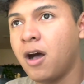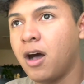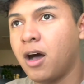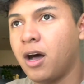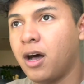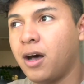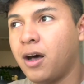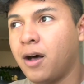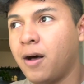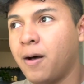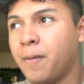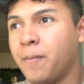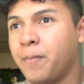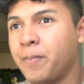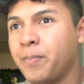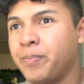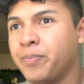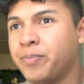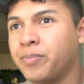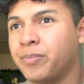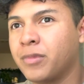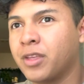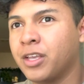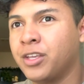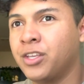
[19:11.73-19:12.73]

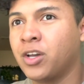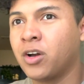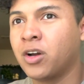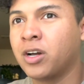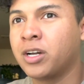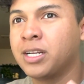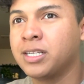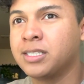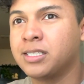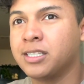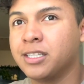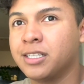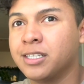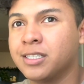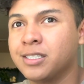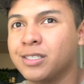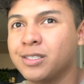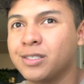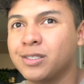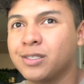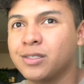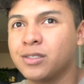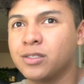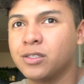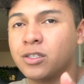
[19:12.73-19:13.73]
Um now we're gonna see
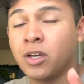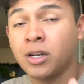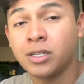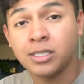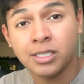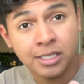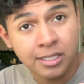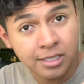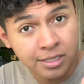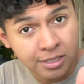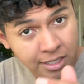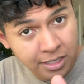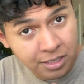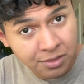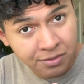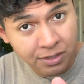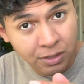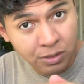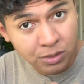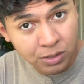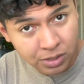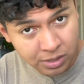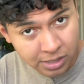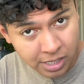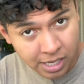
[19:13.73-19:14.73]
this I'm gonna see this
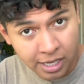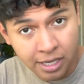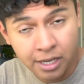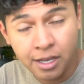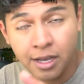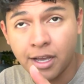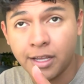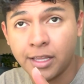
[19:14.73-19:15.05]
video today,